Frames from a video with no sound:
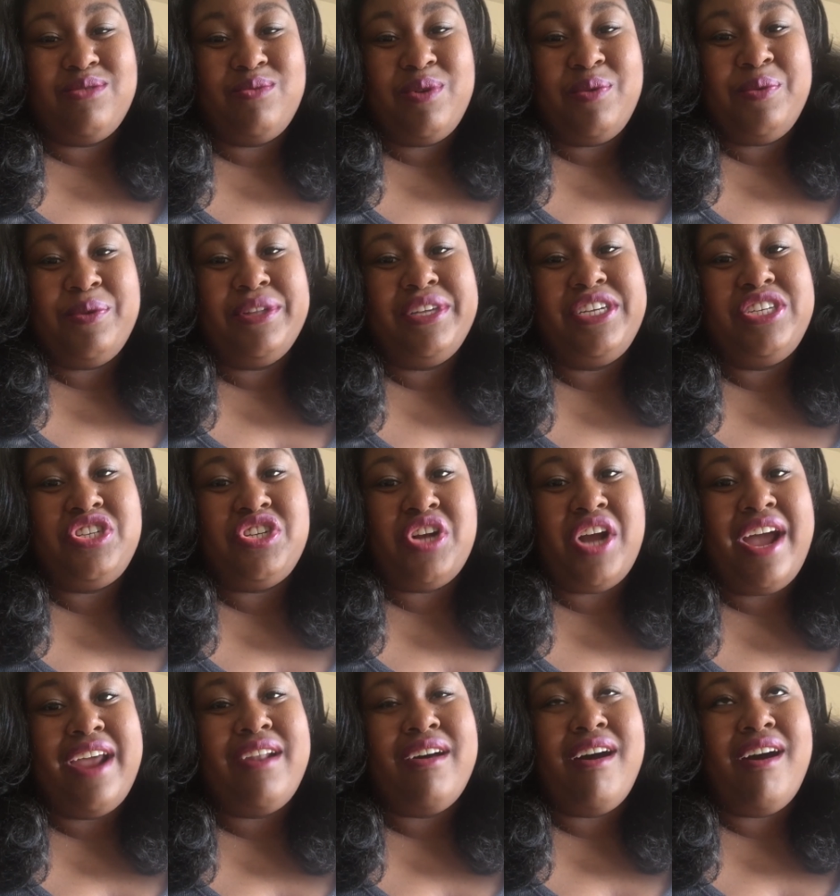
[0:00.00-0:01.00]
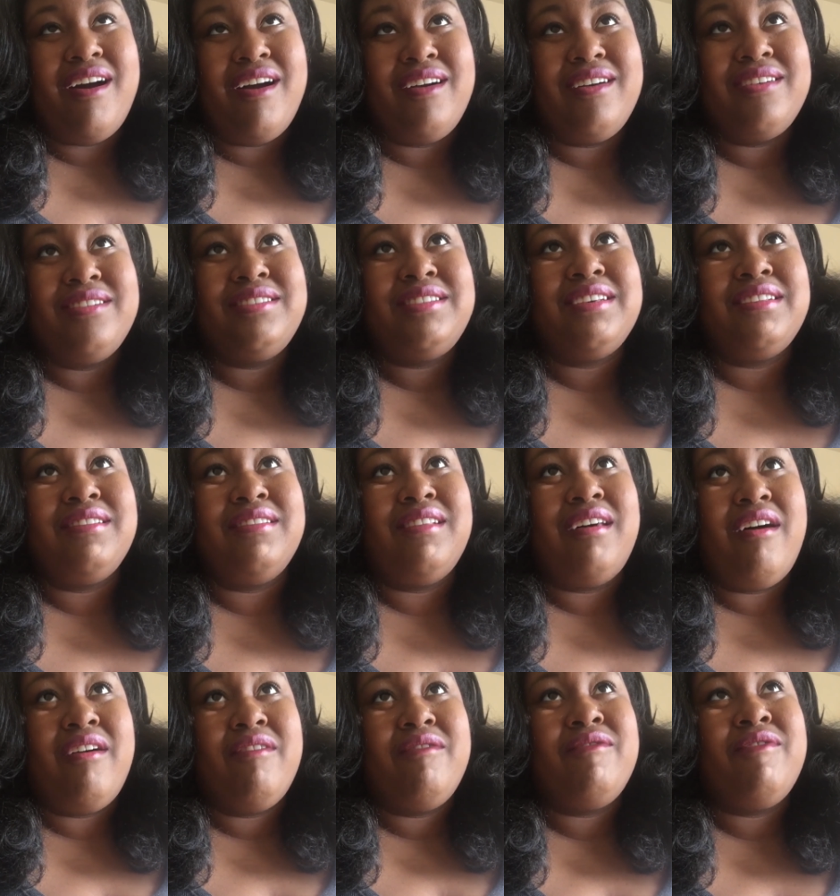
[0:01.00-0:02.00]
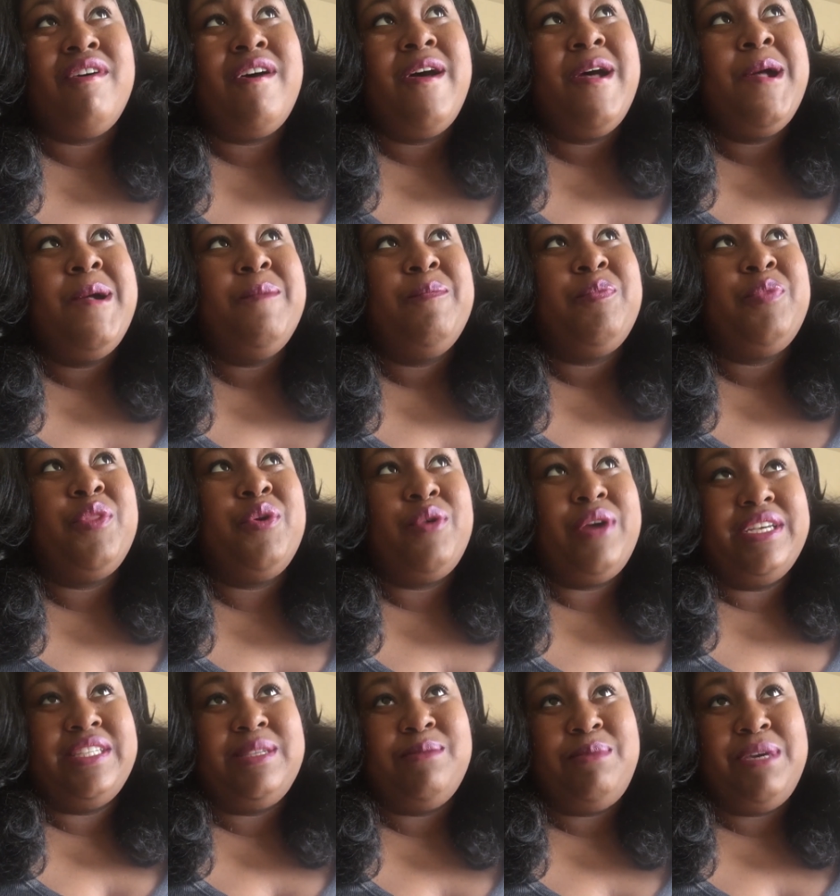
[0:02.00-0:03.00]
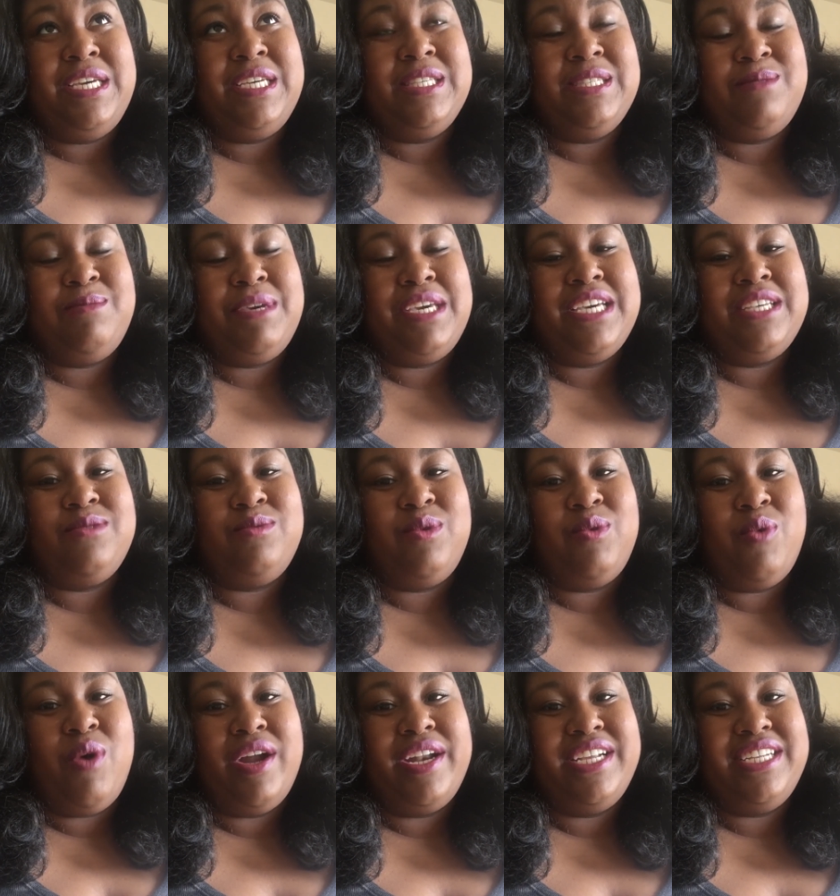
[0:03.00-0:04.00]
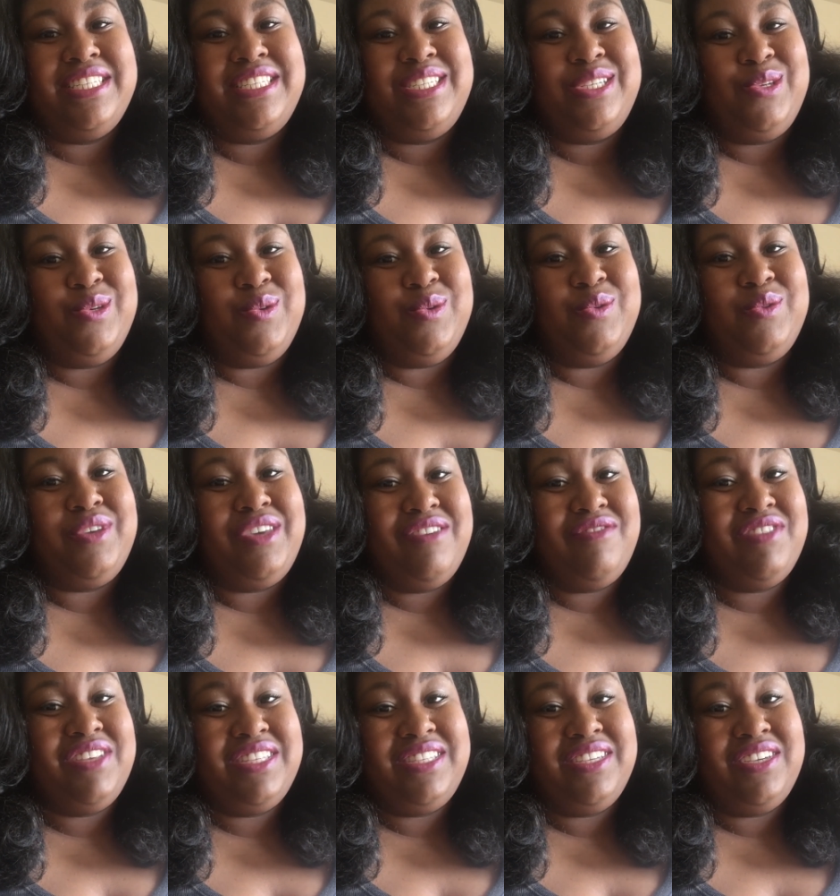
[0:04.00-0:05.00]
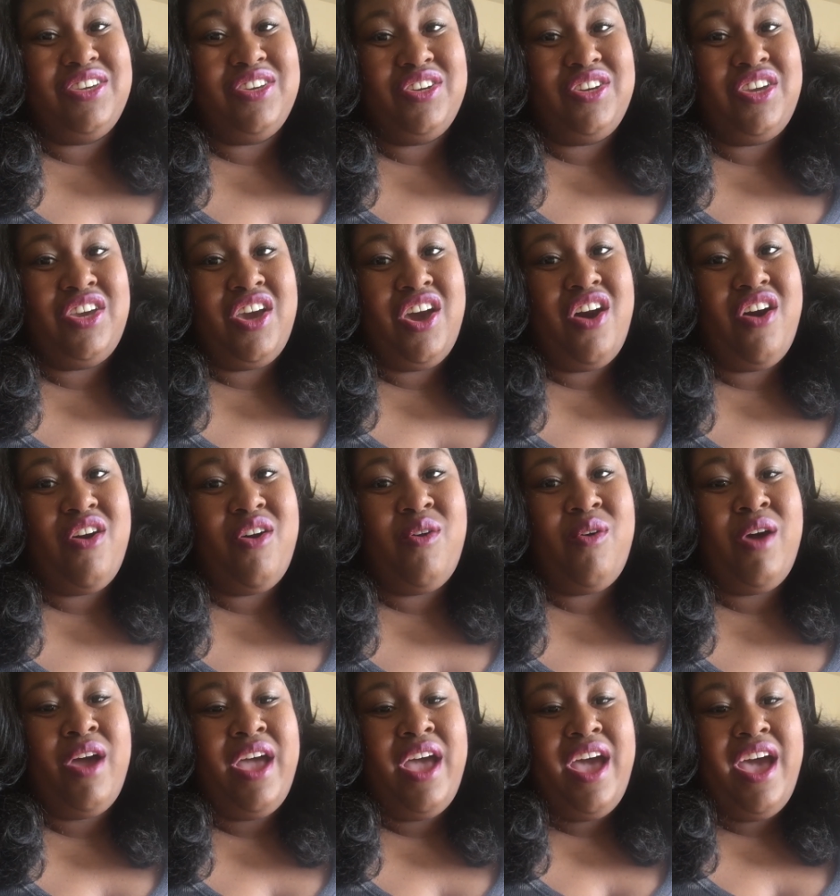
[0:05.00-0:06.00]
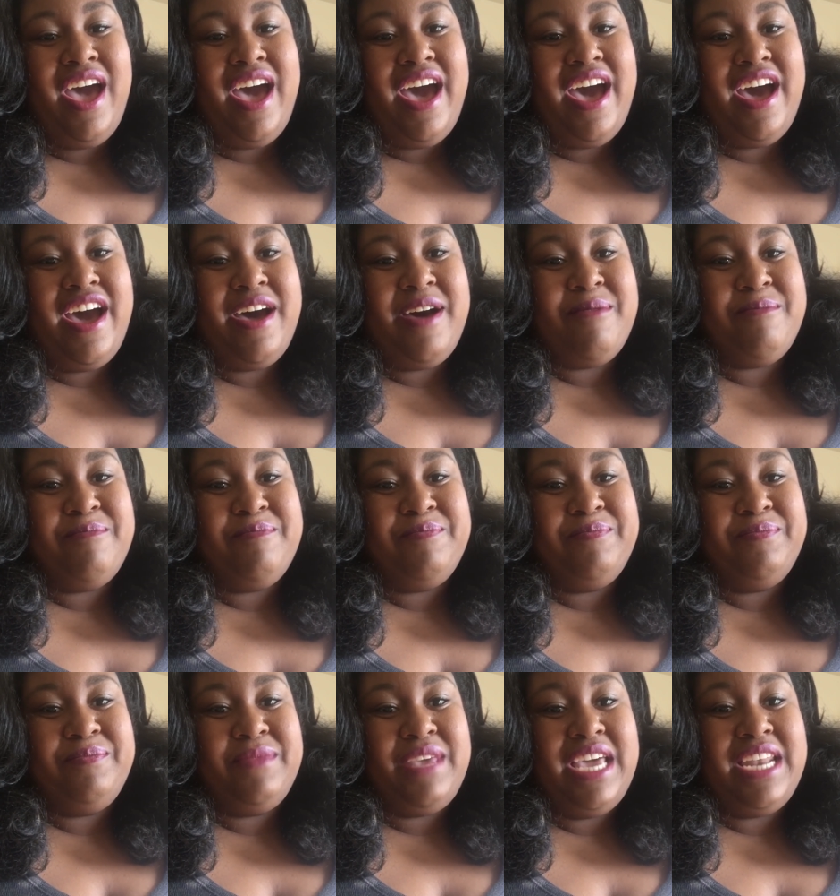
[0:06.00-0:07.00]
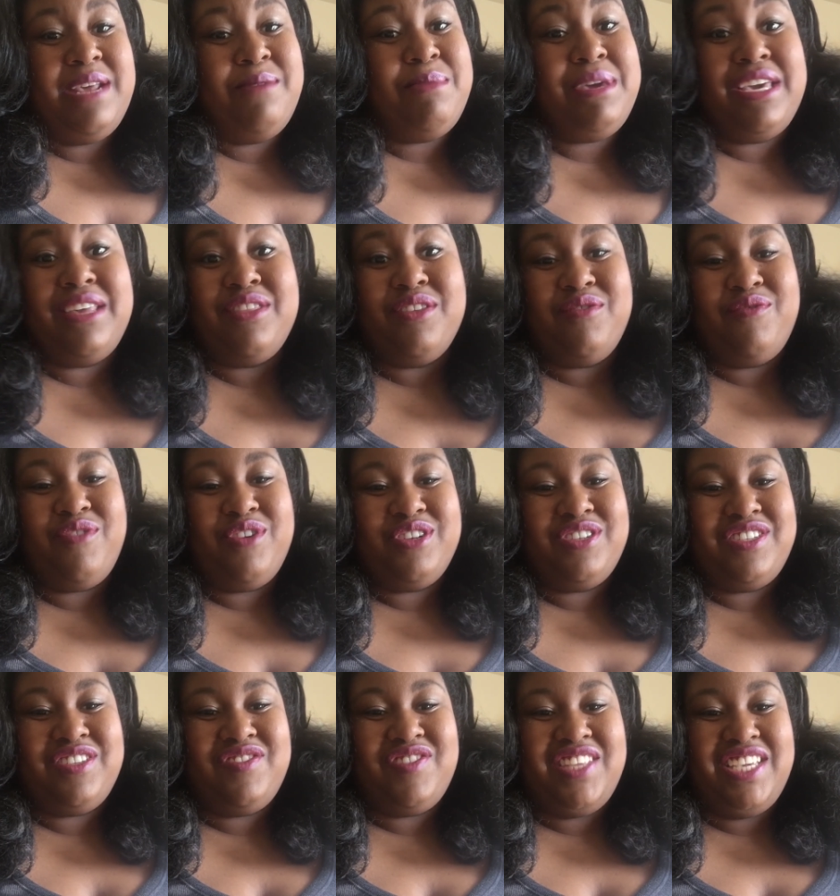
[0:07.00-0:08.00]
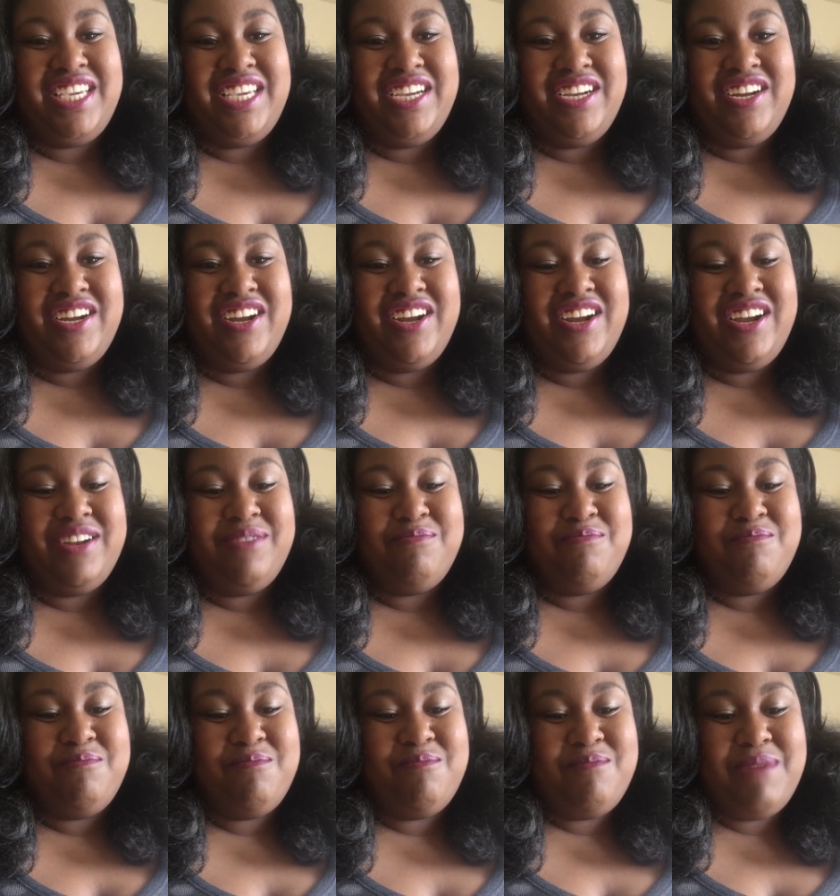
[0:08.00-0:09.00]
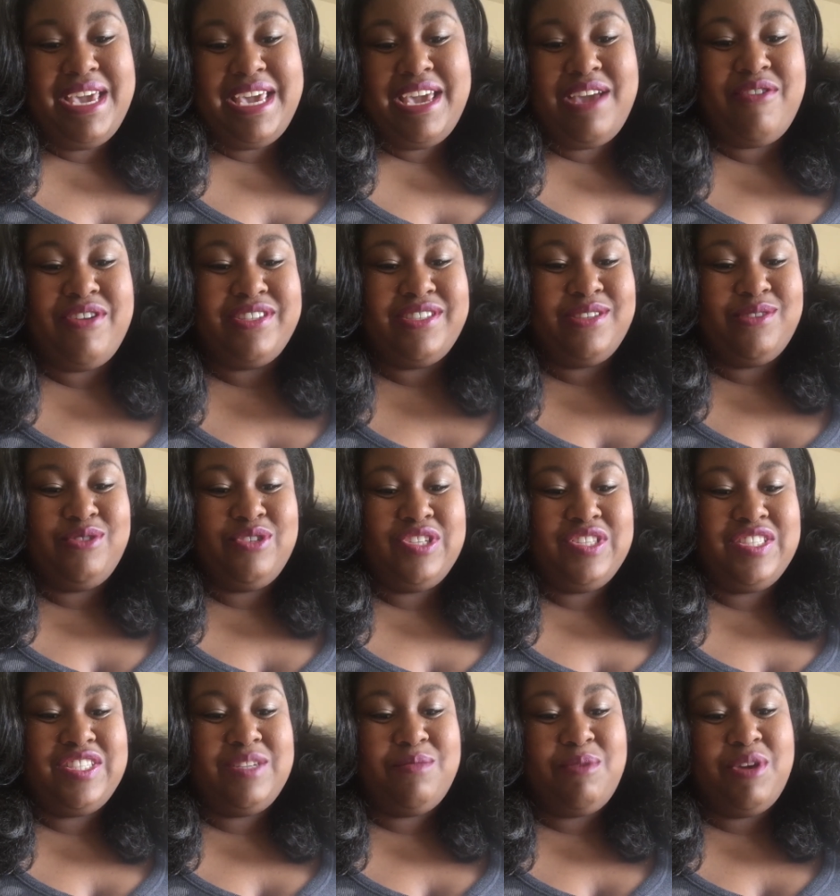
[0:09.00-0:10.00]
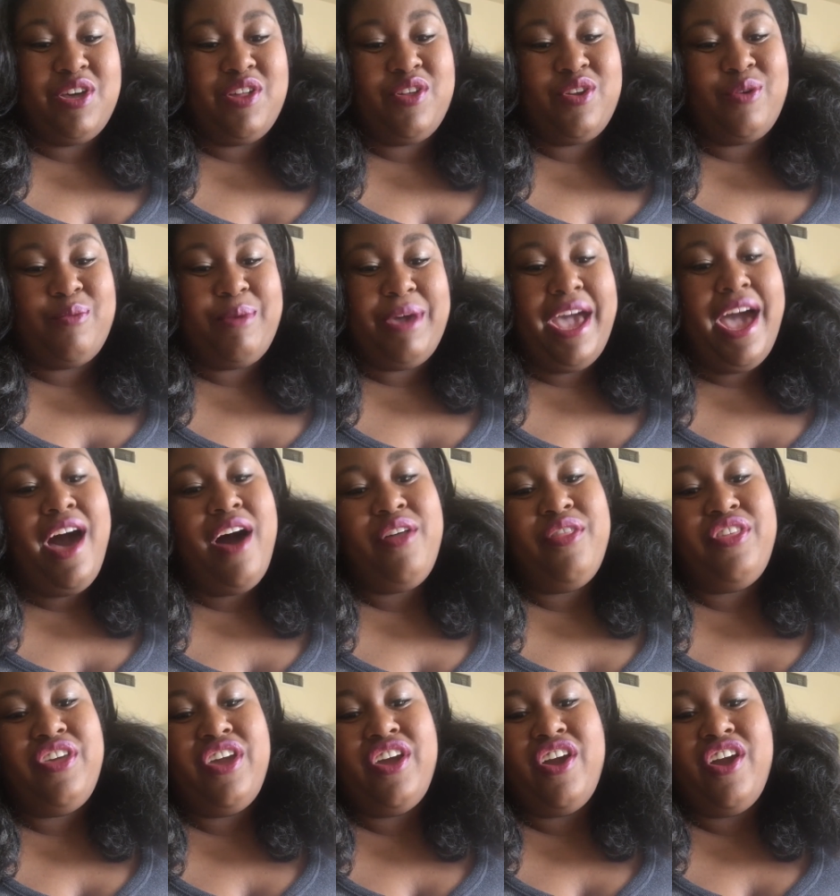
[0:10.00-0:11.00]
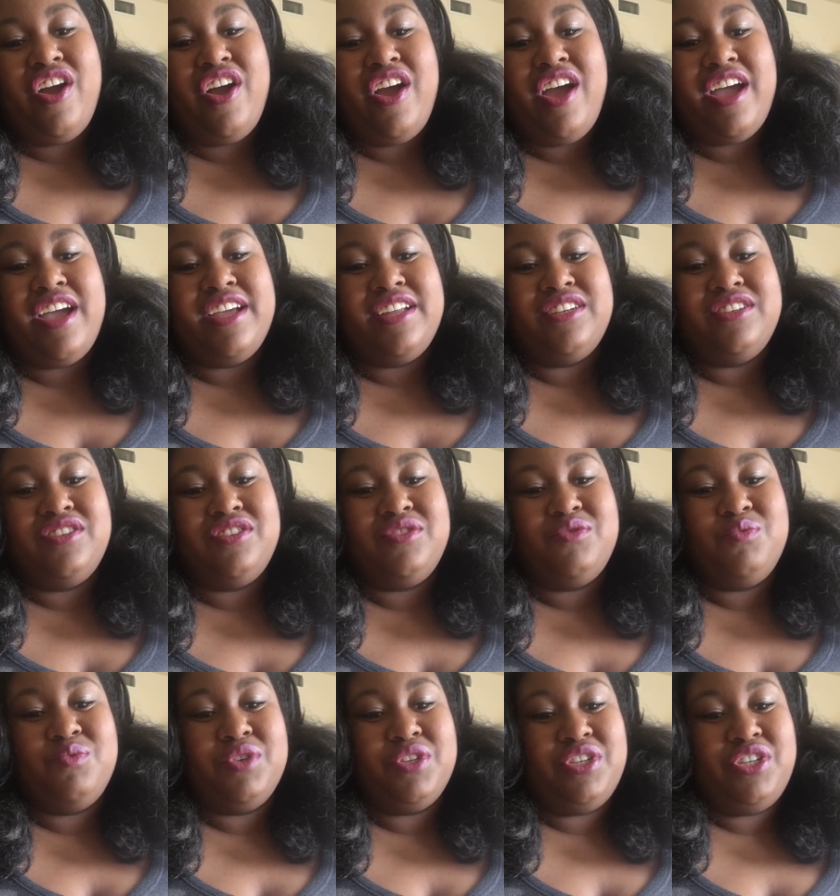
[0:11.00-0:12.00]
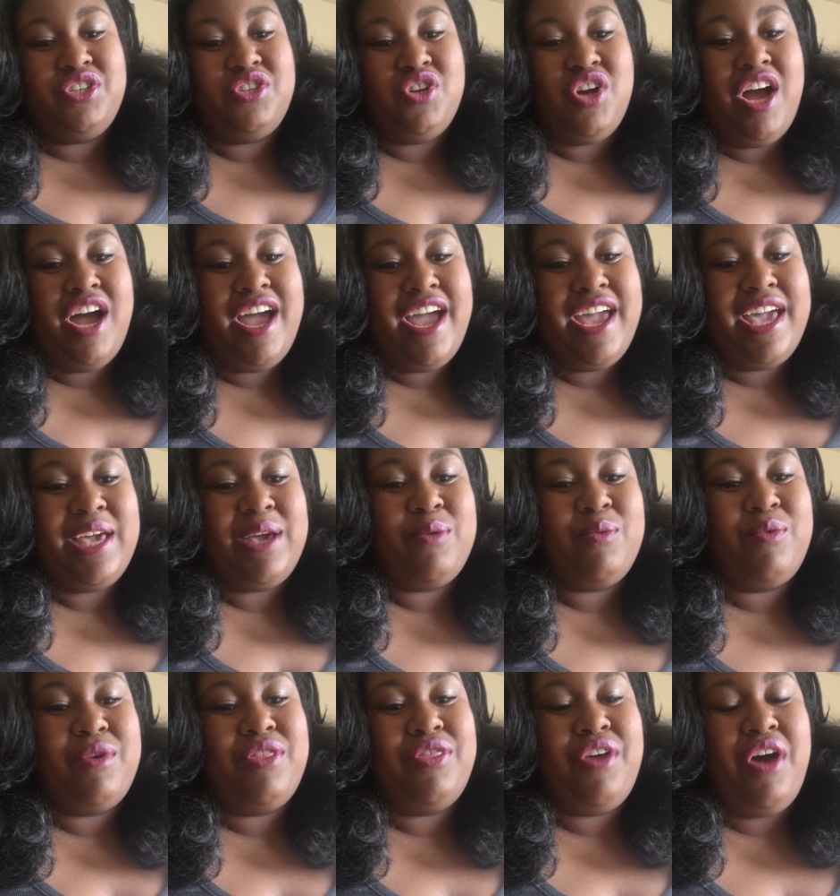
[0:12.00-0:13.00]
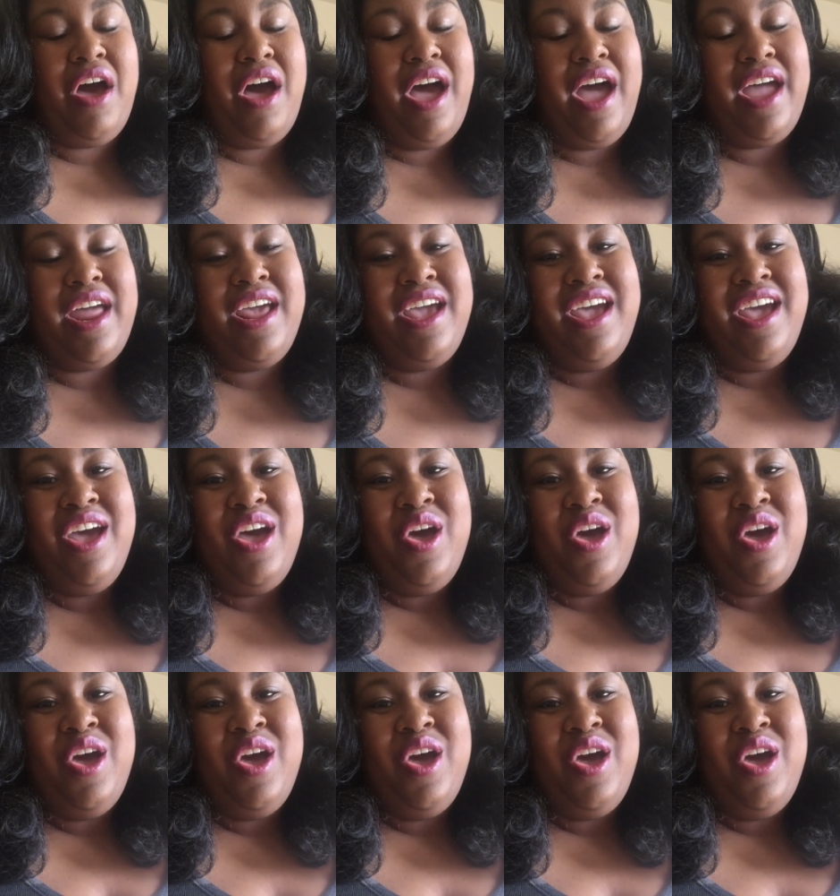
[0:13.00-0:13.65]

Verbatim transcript: And we really tried hard to love the recipes because we wanted to give this a good go. Um, and it being the first of the year and making resolutions to be a little bit healthier and really trying, we thought,